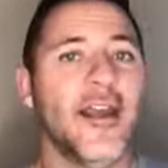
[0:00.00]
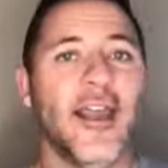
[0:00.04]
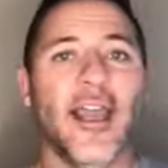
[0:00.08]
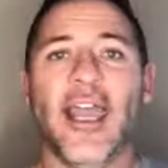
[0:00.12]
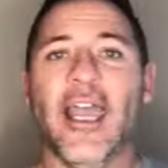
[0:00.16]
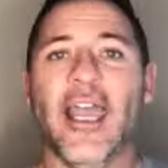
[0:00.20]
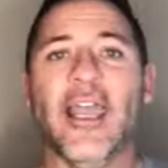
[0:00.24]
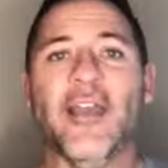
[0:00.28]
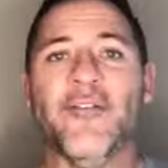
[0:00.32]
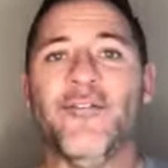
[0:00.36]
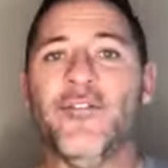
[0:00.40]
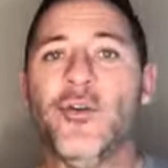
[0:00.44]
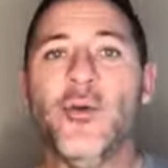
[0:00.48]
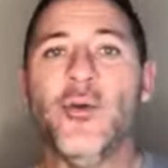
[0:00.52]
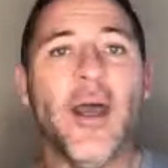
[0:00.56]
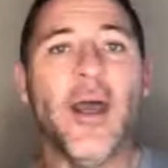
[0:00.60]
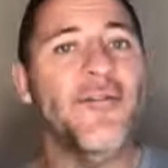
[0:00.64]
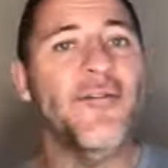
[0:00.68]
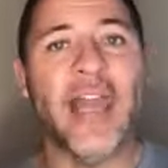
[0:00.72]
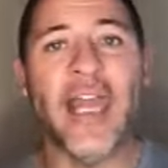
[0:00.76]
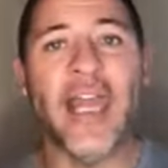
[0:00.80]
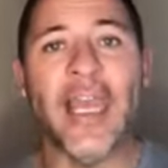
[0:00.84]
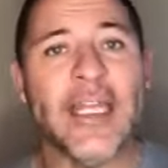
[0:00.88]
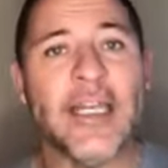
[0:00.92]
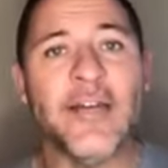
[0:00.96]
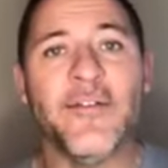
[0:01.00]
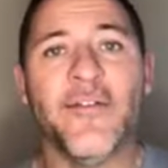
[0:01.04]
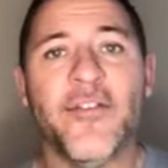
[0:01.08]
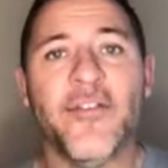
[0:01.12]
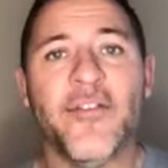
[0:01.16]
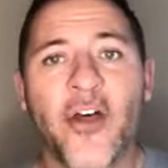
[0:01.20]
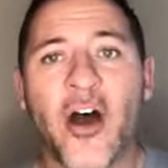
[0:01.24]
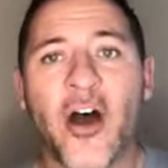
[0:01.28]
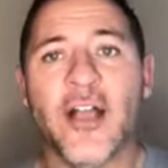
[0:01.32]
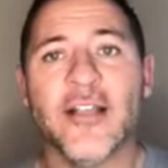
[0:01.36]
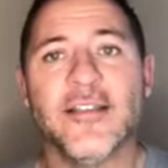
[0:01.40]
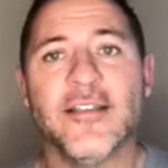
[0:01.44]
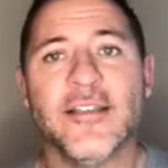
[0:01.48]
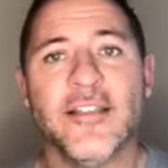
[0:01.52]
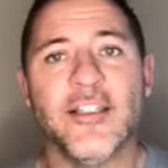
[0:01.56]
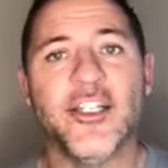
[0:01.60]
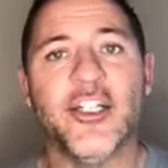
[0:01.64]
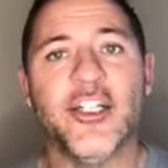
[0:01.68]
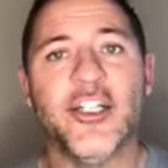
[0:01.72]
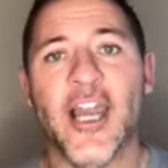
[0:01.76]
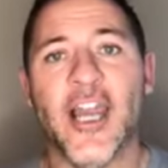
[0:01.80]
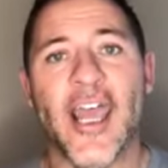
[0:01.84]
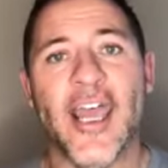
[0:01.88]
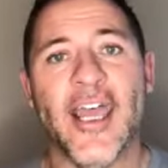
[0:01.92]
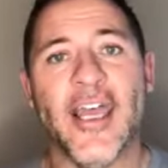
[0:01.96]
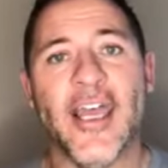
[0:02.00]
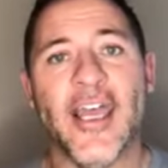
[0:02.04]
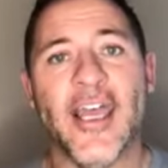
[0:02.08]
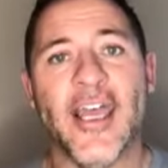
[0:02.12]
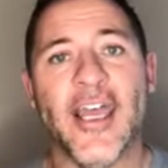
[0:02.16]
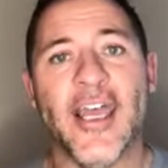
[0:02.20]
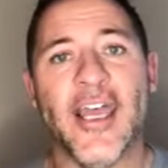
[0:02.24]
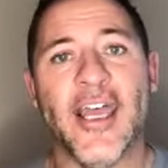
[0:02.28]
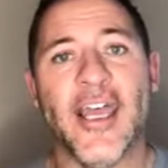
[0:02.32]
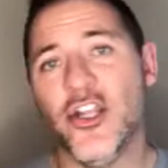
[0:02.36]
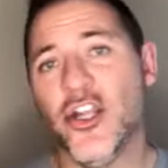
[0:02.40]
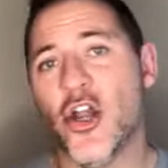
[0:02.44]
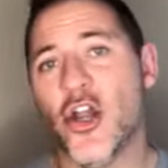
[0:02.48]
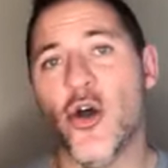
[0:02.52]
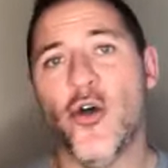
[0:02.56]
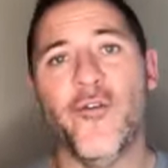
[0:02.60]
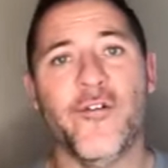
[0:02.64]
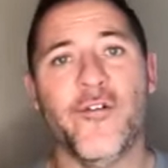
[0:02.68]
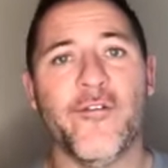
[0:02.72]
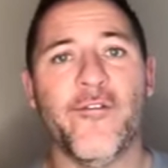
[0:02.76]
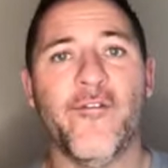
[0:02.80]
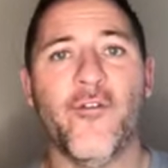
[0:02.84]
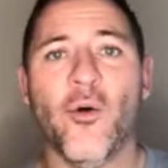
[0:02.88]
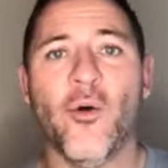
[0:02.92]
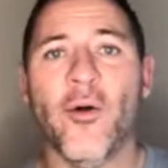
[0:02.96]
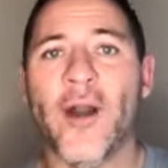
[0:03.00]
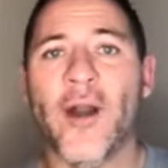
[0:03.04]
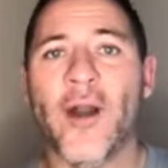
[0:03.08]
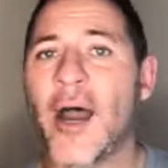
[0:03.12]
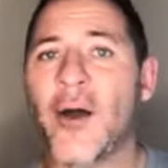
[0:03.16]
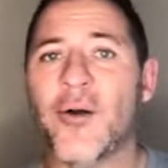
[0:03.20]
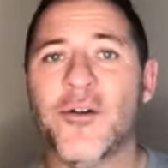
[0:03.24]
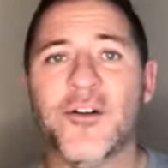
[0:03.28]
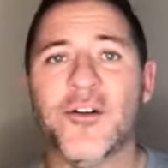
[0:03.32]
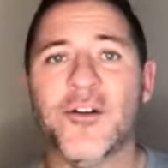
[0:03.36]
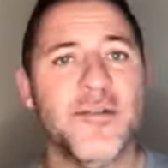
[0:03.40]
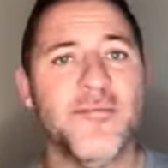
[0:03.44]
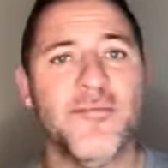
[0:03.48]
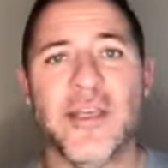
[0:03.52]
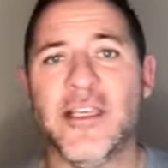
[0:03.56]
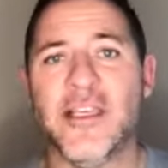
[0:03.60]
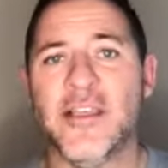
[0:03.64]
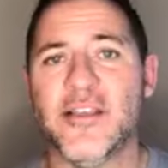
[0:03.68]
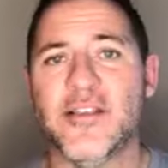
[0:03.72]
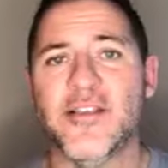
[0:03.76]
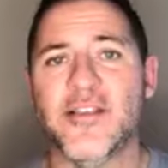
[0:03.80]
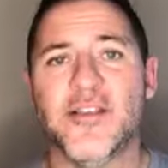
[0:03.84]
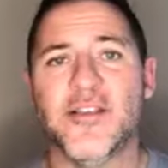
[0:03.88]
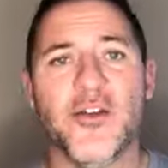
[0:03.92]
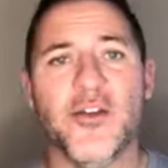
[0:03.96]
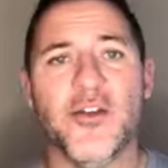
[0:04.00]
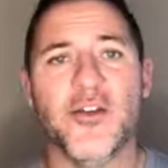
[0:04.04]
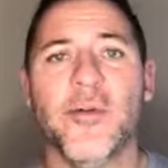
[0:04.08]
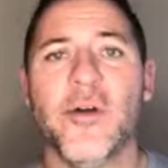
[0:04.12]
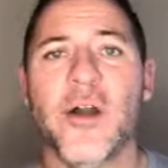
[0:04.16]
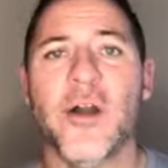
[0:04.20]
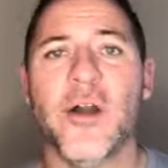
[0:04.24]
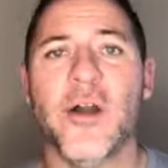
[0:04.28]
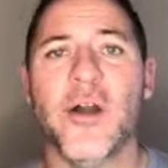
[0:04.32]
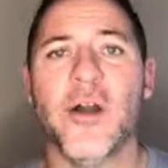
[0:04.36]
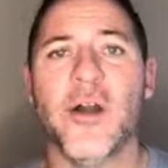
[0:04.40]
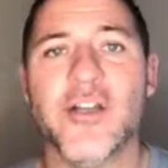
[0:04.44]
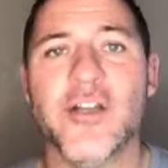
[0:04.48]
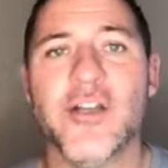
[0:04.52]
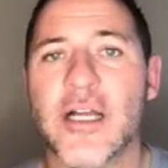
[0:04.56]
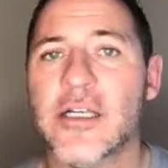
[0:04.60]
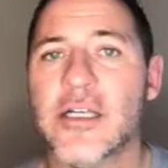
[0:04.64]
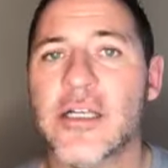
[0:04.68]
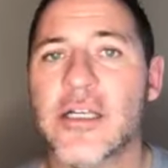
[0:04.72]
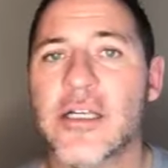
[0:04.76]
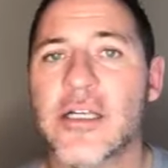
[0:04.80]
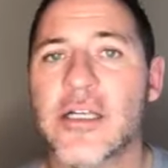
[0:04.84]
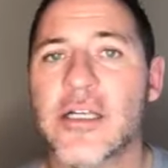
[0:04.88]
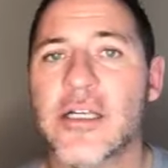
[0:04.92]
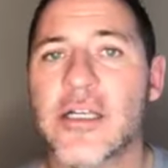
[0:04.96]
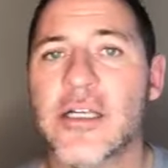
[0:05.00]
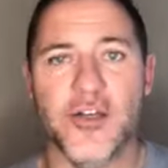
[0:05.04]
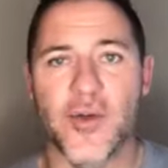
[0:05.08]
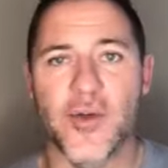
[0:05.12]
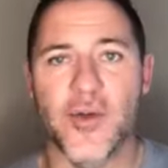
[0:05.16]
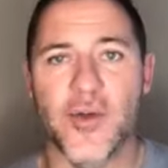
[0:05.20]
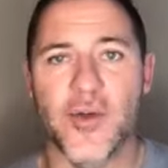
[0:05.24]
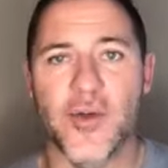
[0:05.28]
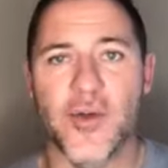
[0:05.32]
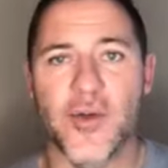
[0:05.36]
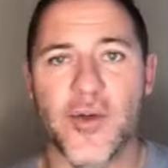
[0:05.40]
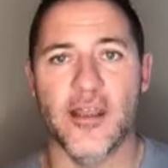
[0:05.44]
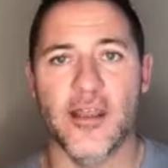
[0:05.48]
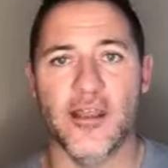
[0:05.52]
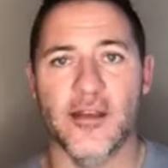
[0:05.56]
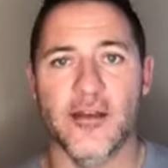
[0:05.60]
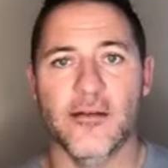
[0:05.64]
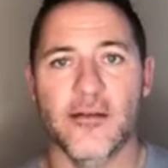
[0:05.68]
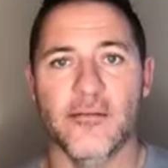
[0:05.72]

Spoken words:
if you have negative thoughts in your head, you can go for 4 hours and be super unproductive, not do anything.